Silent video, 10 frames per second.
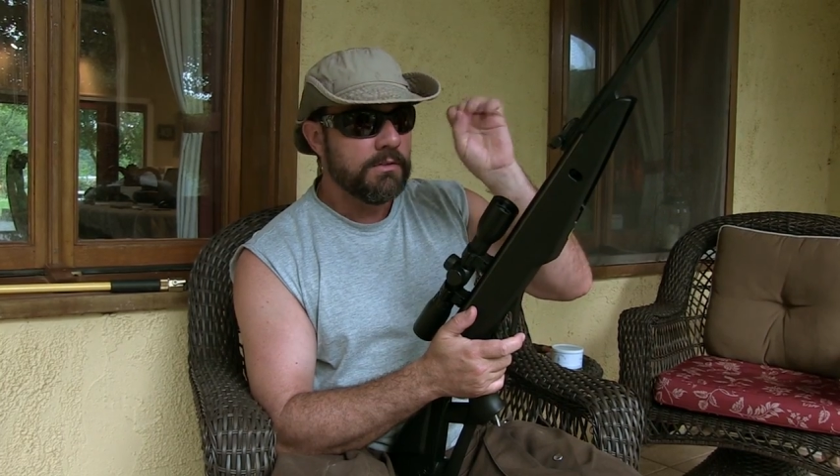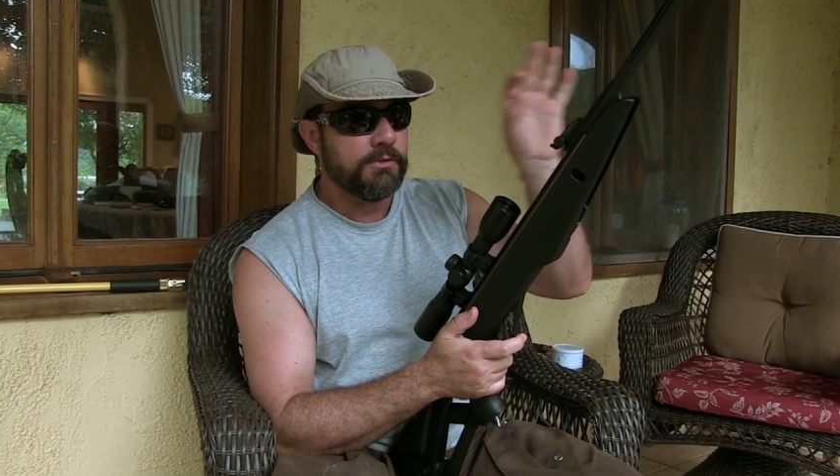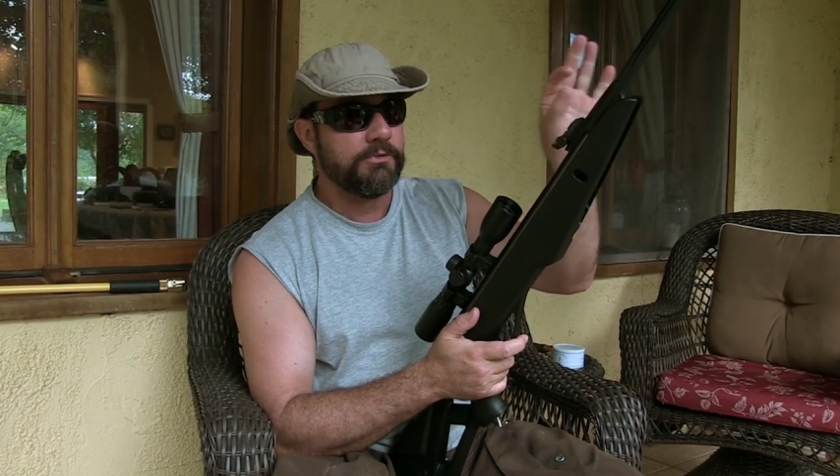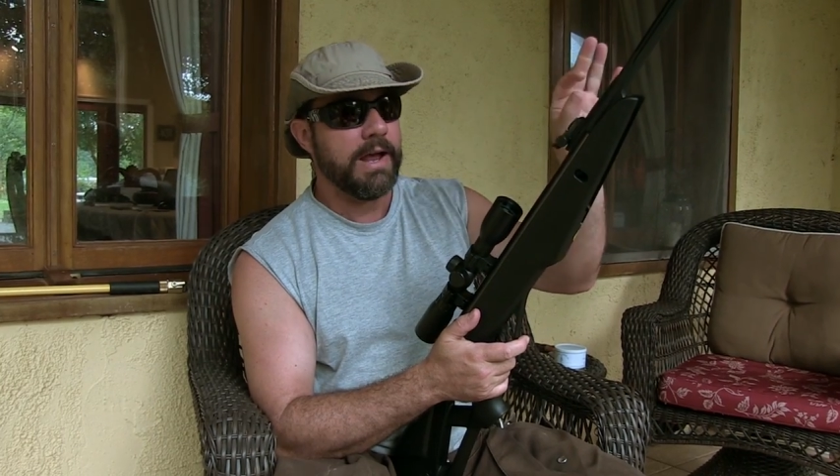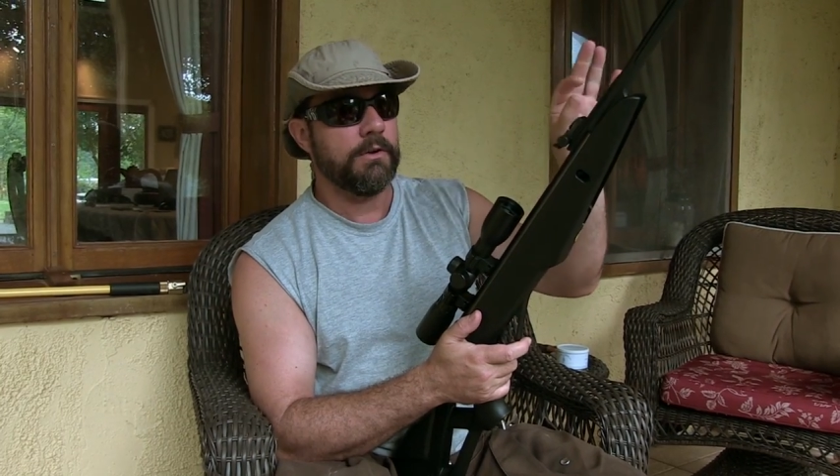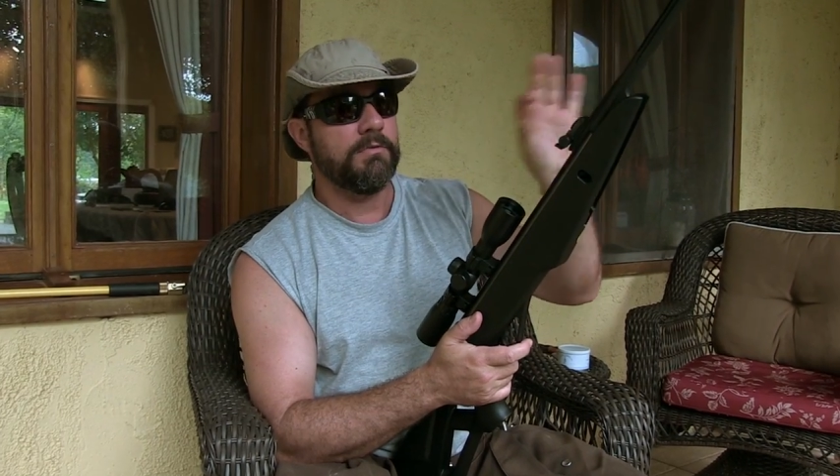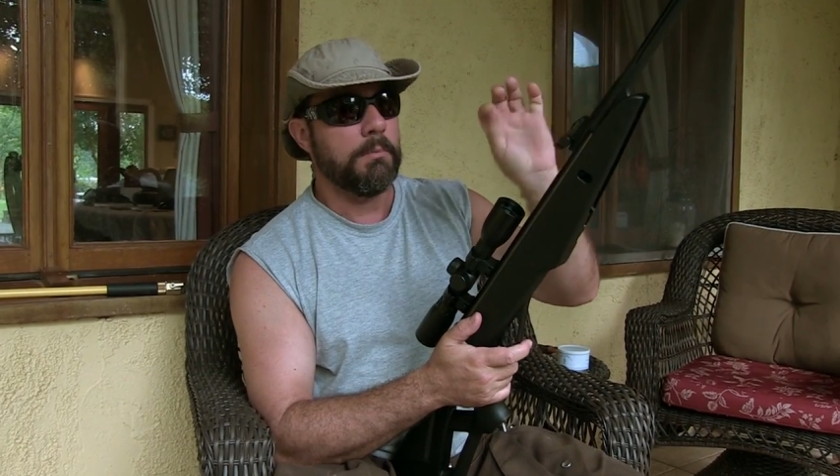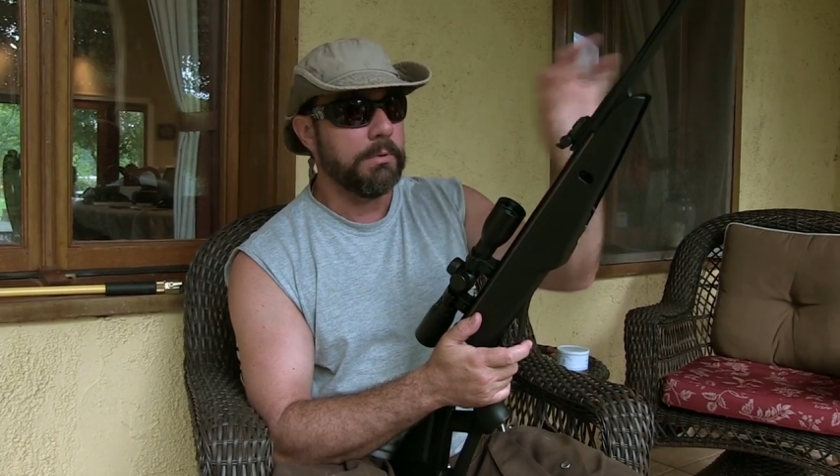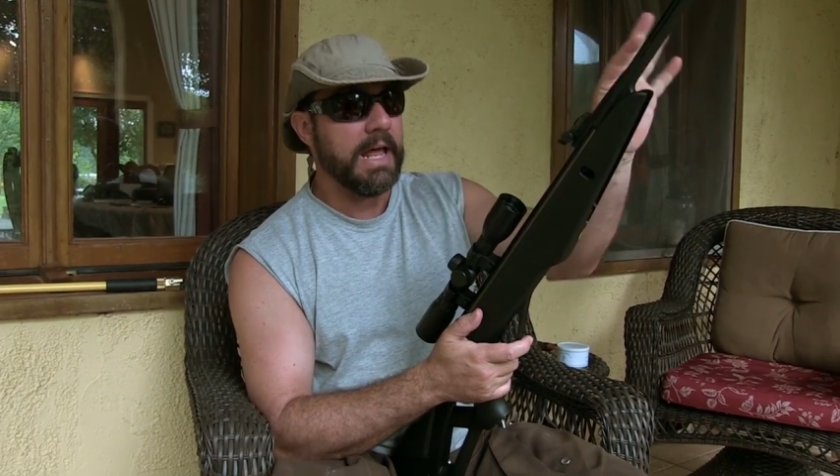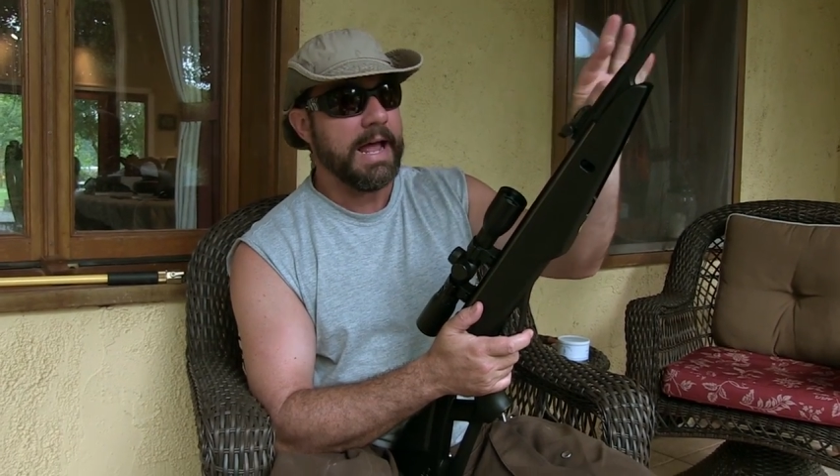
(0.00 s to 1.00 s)
the sound of the
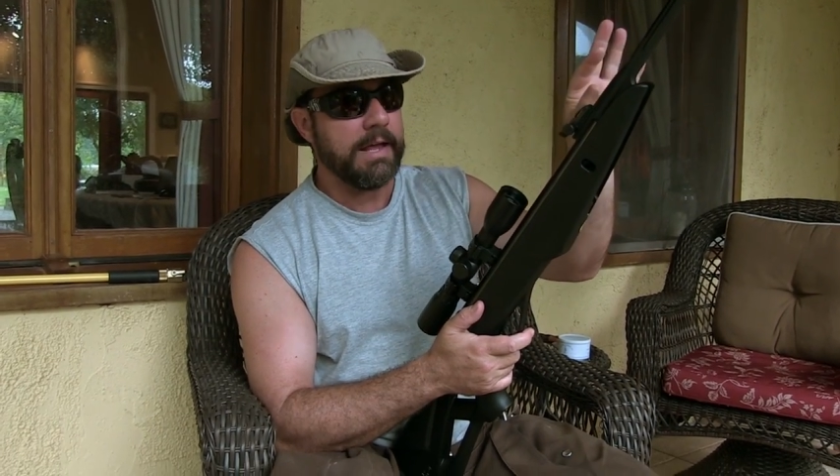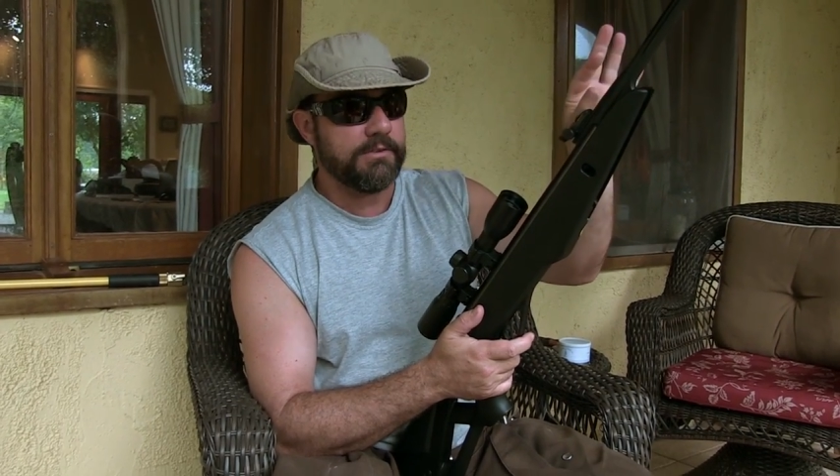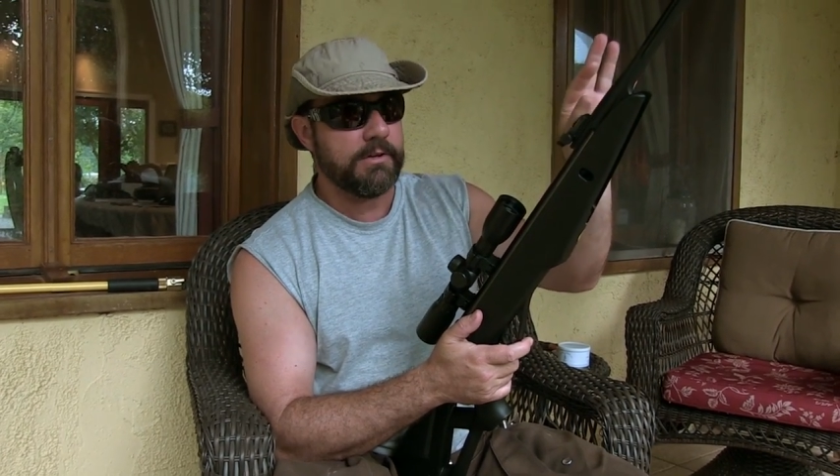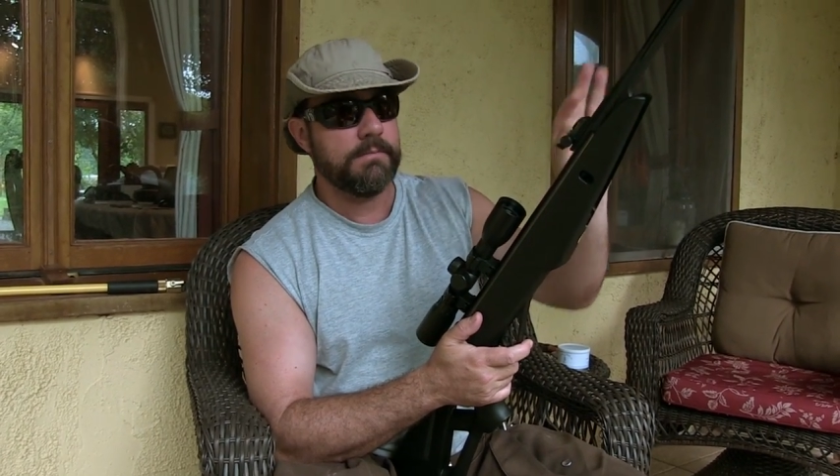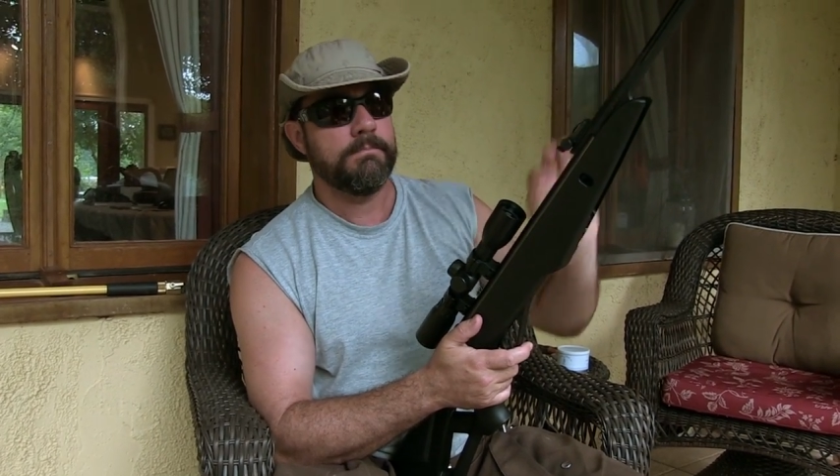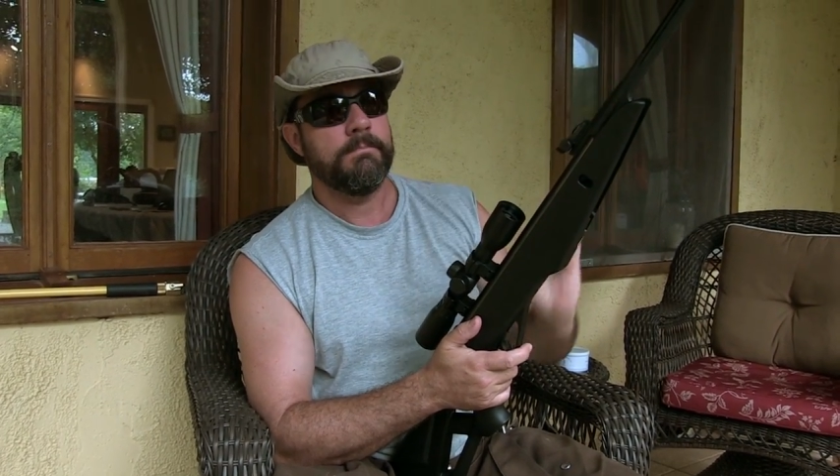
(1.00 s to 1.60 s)
blast,